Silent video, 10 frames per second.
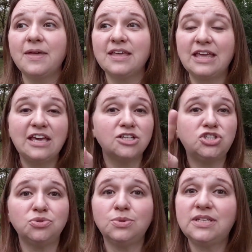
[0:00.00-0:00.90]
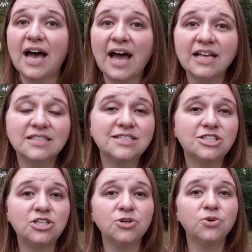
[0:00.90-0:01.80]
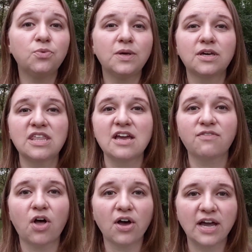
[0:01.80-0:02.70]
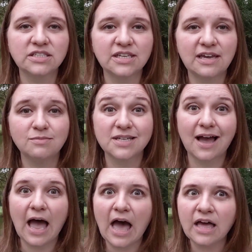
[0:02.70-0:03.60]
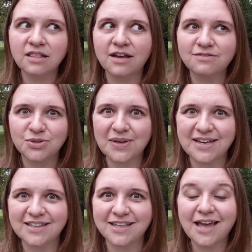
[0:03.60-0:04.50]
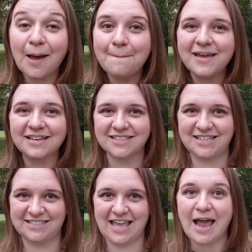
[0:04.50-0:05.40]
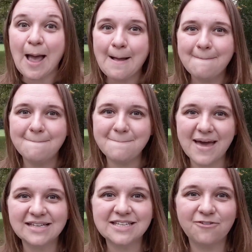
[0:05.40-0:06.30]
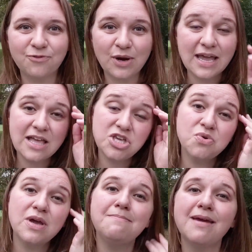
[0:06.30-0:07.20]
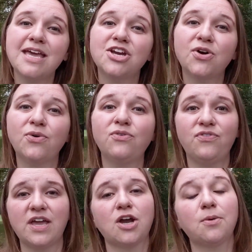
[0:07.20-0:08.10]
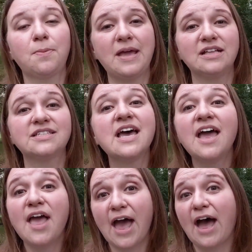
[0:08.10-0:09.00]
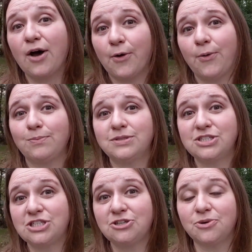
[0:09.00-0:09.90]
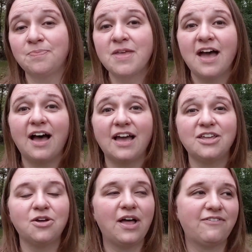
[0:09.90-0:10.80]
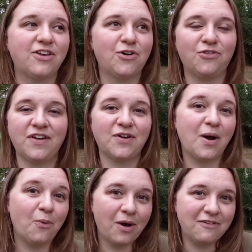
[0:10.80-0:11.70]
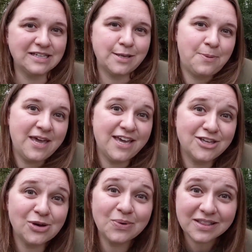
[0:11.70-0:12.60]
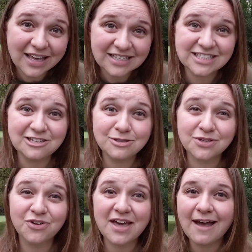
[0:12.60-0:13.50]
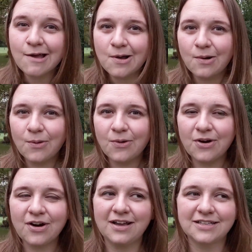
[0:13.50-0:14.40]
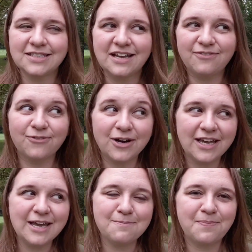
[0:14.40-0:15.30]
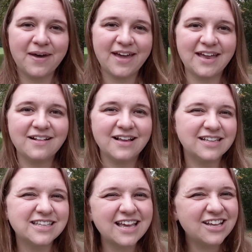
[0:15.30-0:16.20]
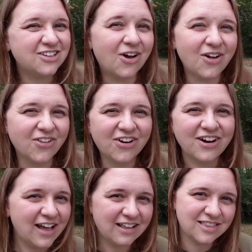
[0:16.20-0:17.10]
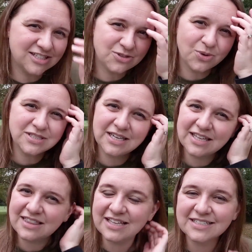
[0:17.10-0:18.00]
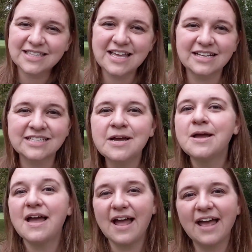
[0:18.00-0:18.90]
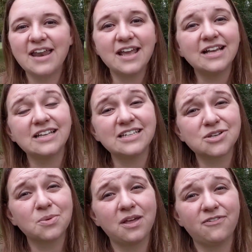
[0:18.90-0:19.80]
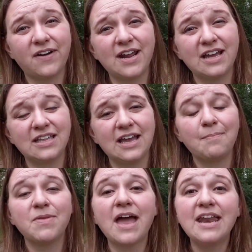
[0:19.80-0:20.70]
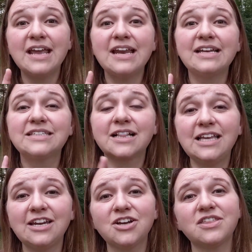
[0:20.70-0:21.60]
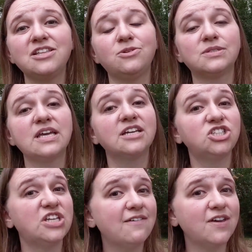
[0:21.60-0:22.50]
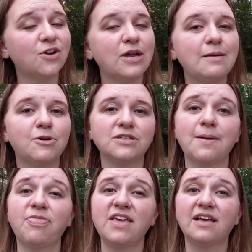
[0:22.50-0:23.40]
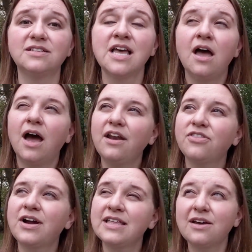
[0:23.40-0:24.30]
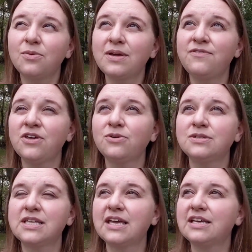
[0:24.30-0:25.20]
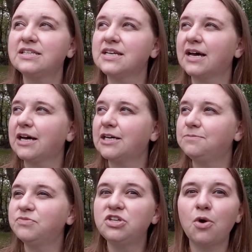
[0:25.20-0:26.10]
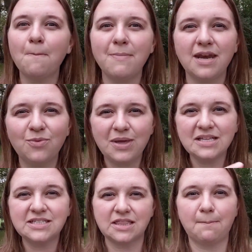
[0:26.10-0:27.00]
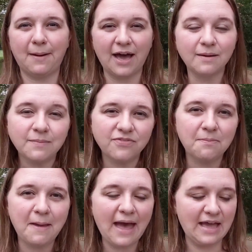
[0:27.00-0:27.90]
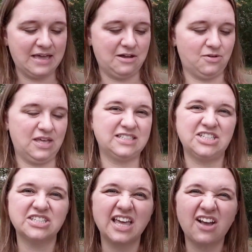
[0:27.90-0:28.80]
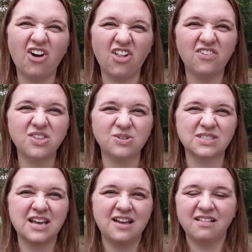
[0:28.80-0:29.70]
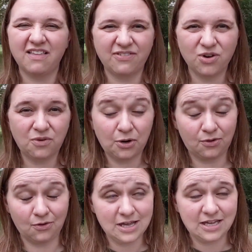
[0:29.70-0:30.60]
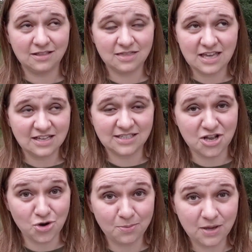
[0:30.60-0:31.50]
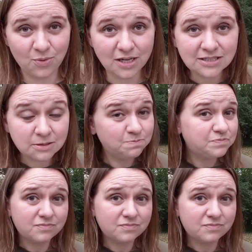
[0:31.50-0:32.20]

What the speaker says: He could do dots too. We could think of all kinds of games. I love doing it in the tub because it is like mess free, and you can make your own finger paints at home too. You'll have to go figure out what recipe you would like to use for that, or it's not free, but it's like $1 at the store to get these things, and it is a really fun idea, and it is cleaner than using shaving cream or something else. Another idea we've used is mini wheats at the bottom of the bag, how it's just like all of those leftover green things that nobody wants.